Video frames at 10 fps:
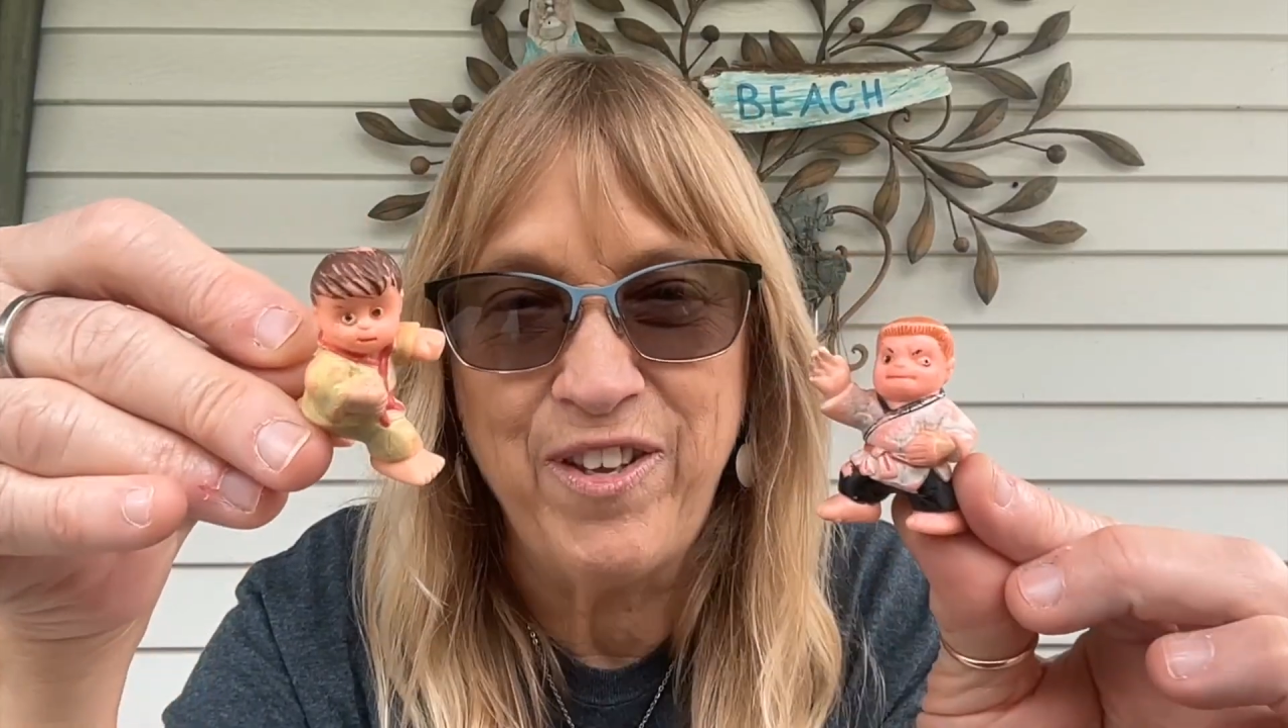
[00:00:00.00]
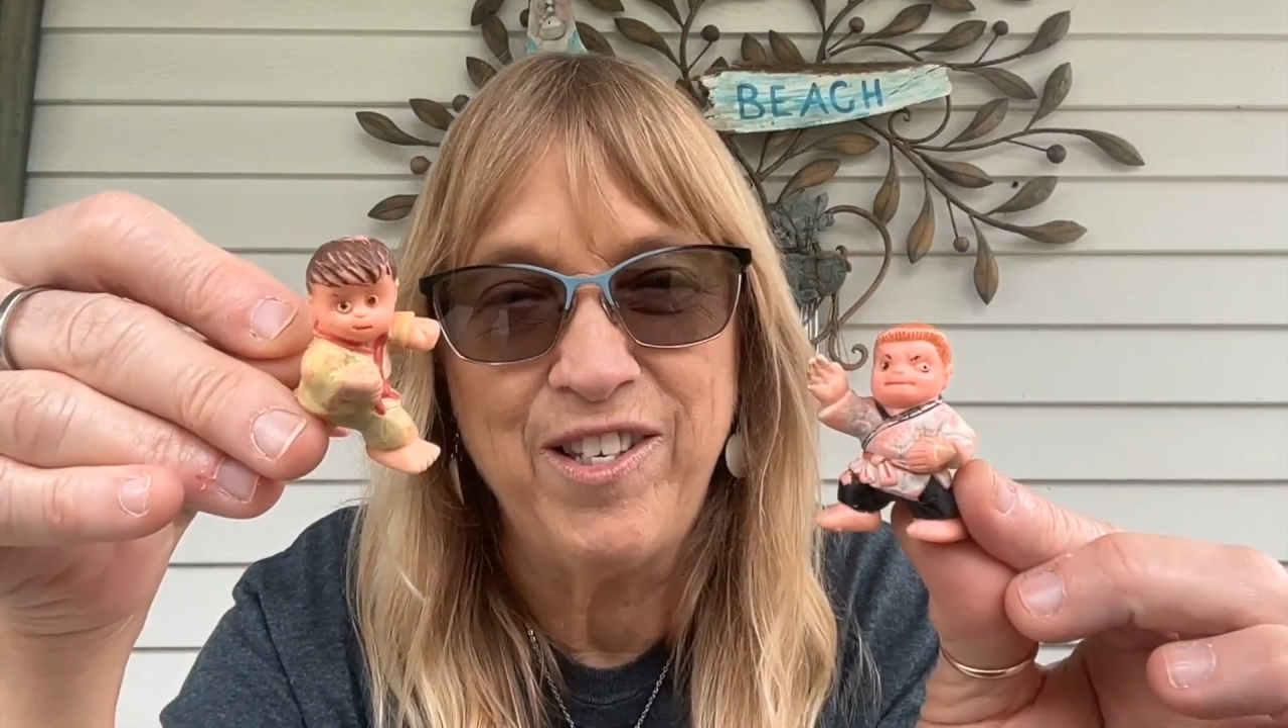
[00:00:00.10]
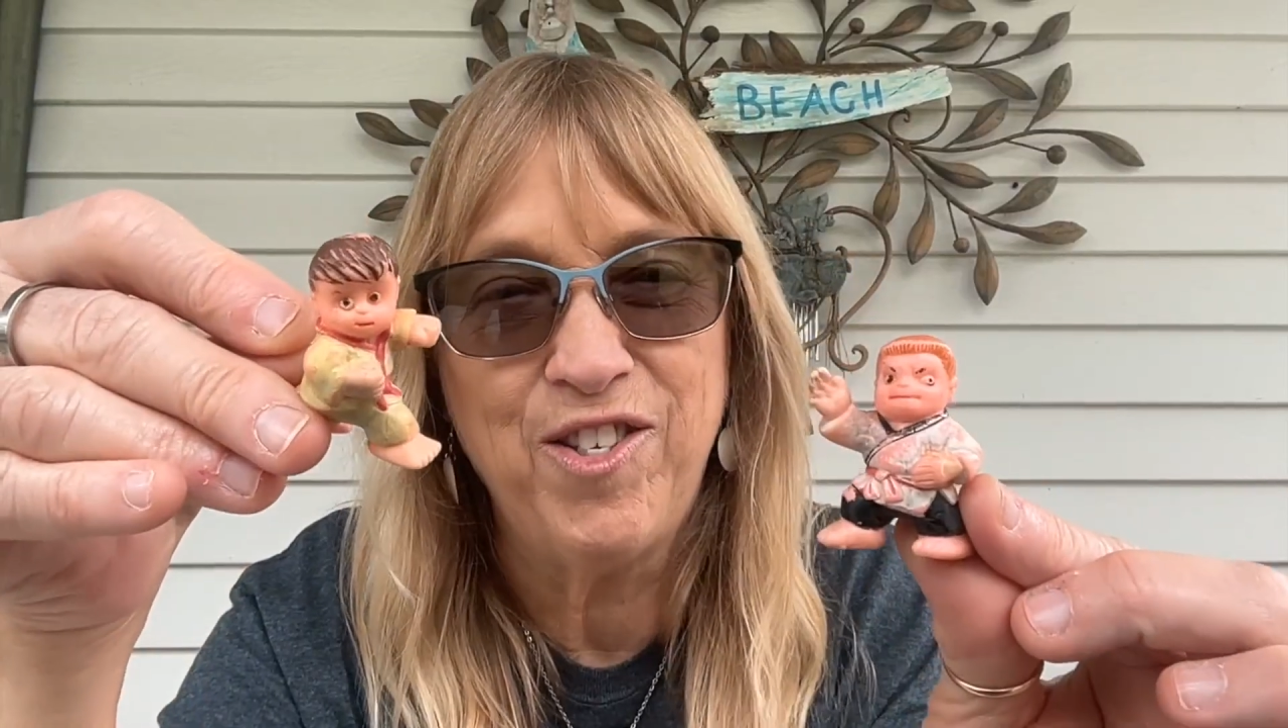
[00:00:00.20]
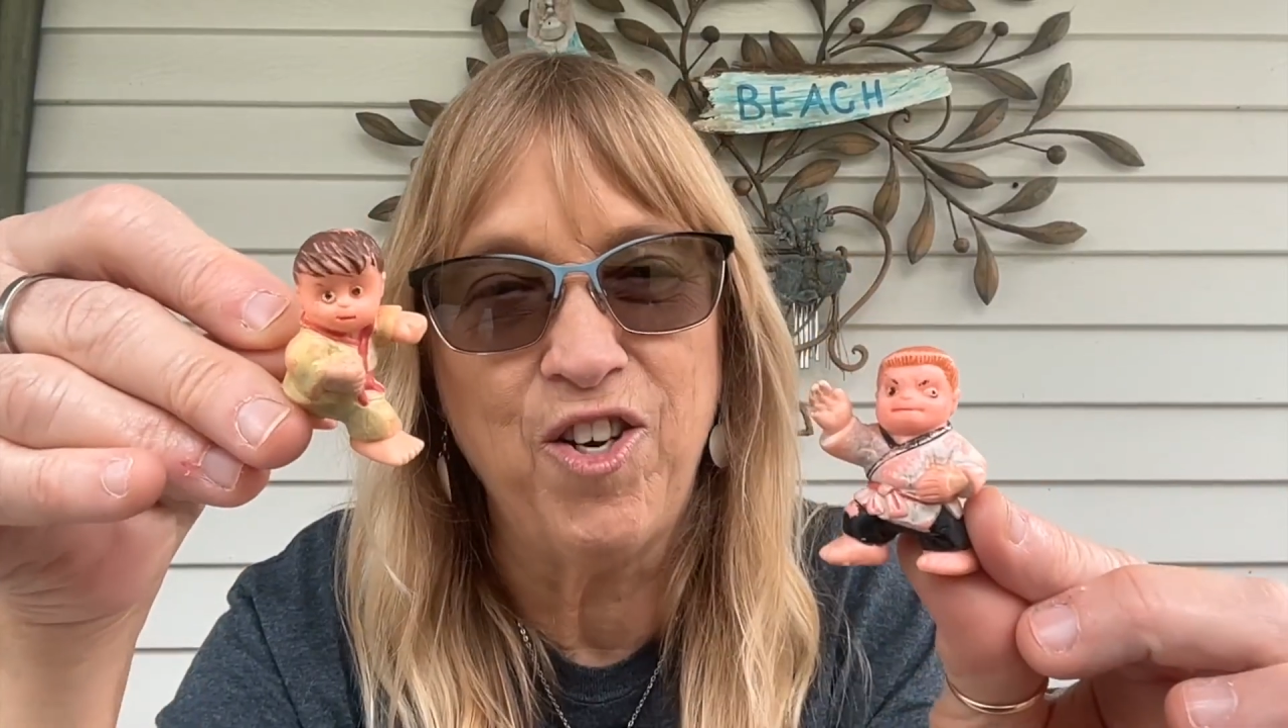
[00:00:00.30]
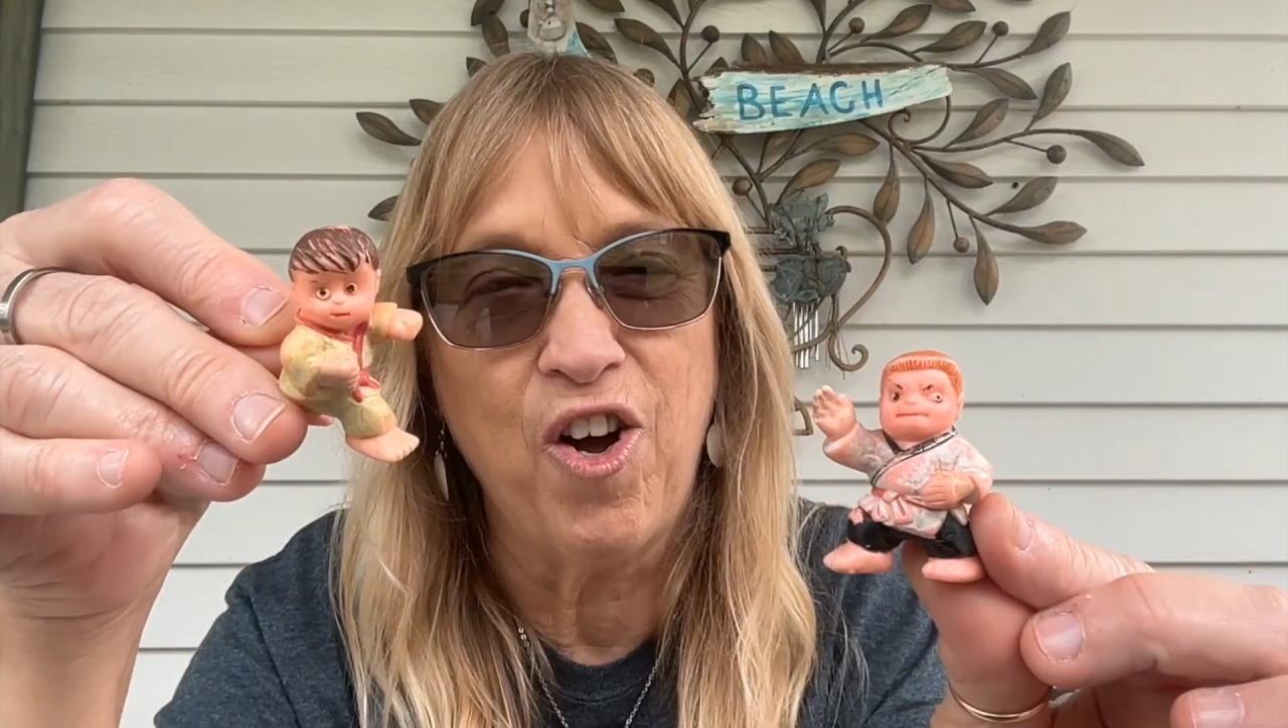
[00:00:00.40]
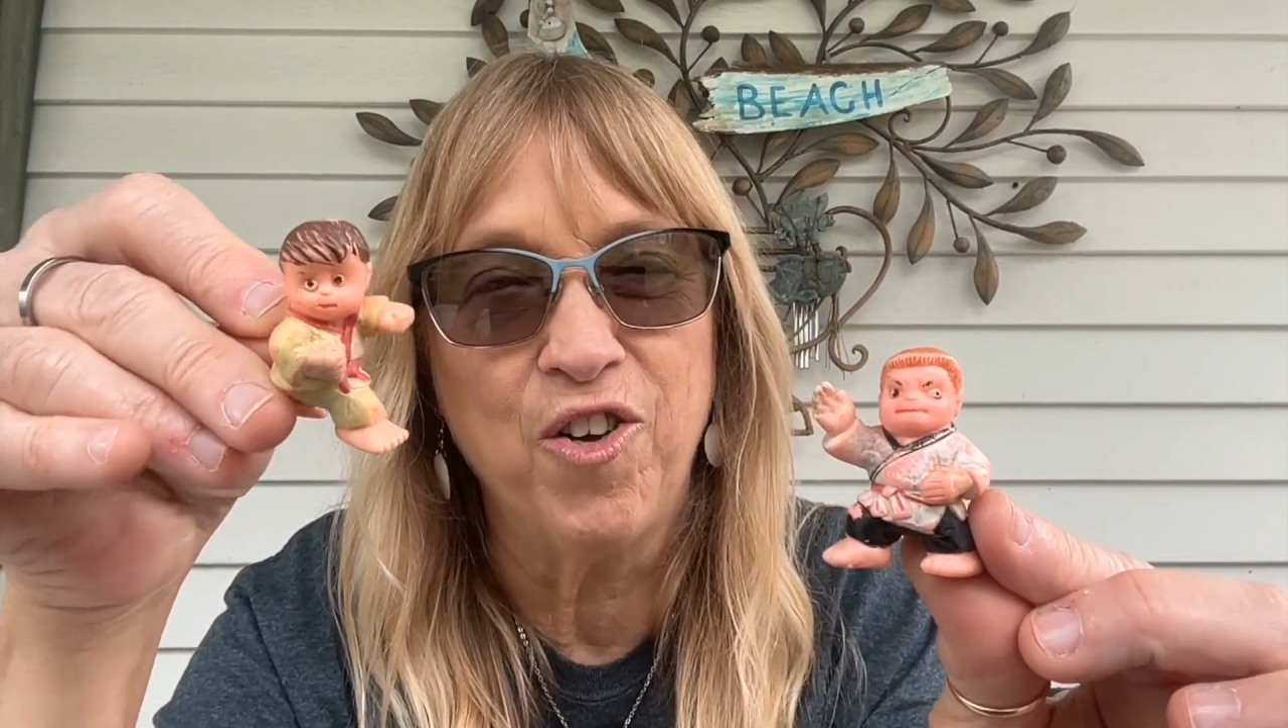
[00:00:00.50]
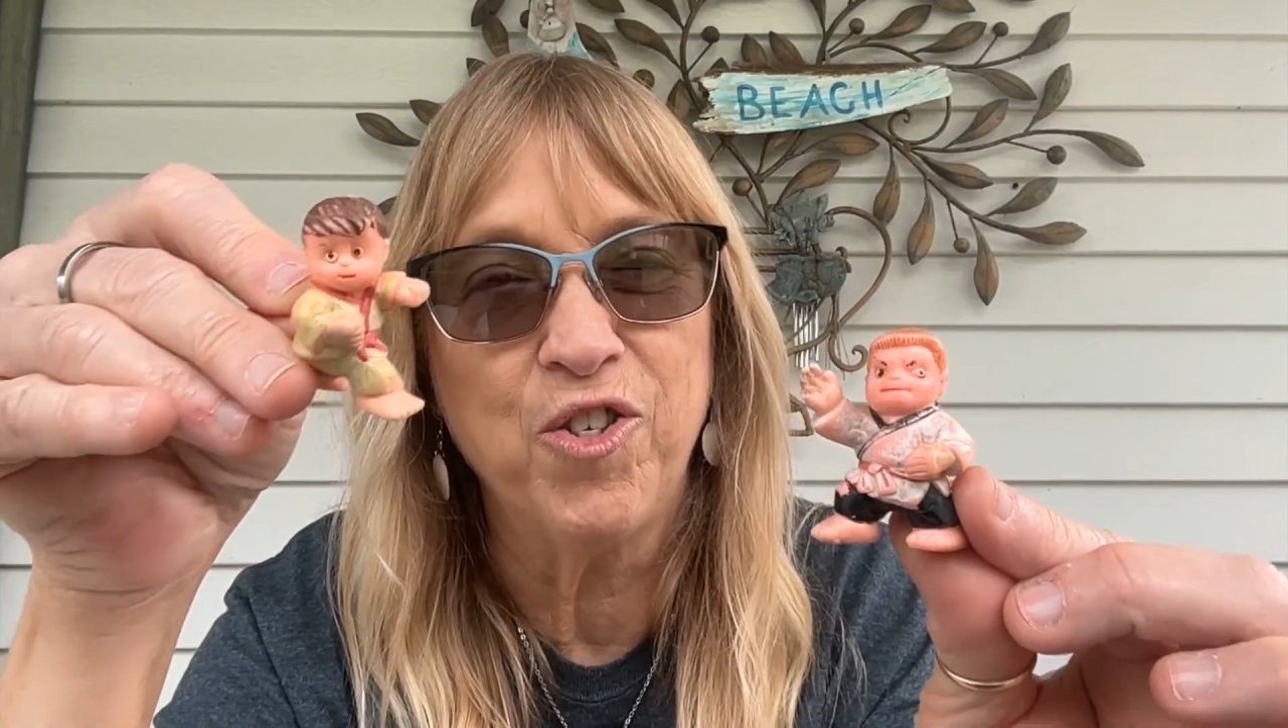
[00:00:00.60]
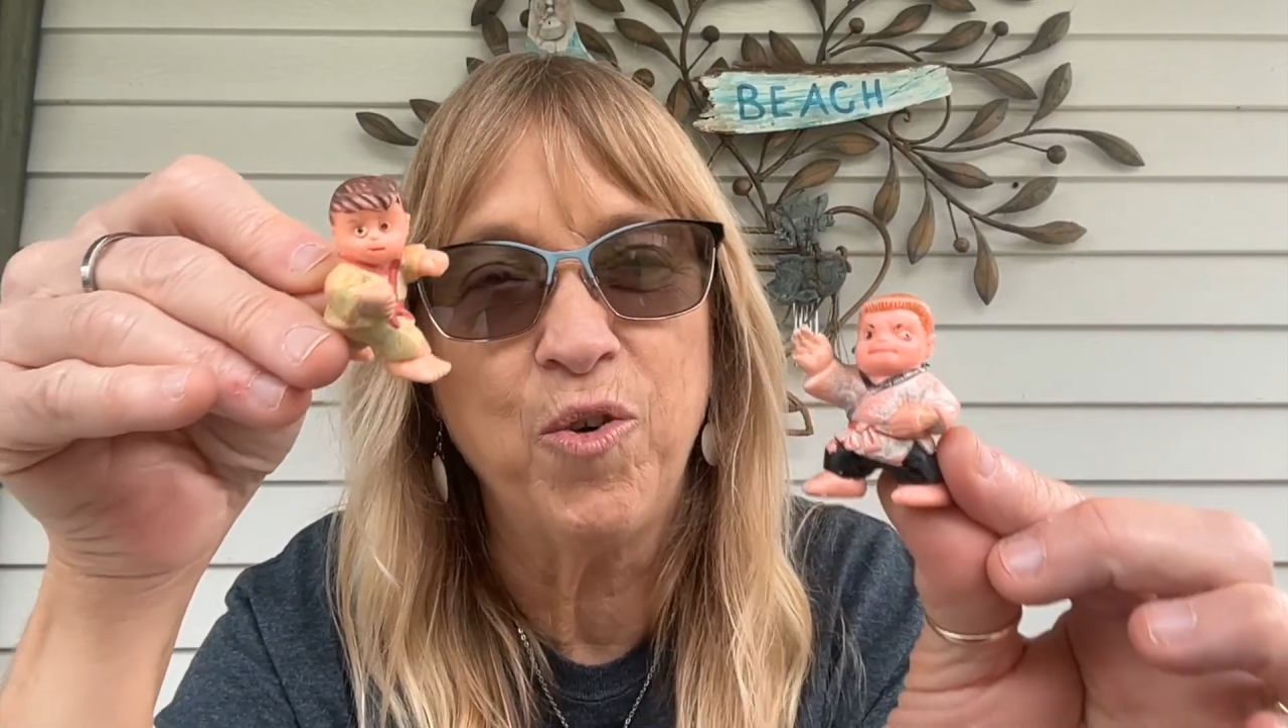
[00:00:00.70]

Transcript: these dolls.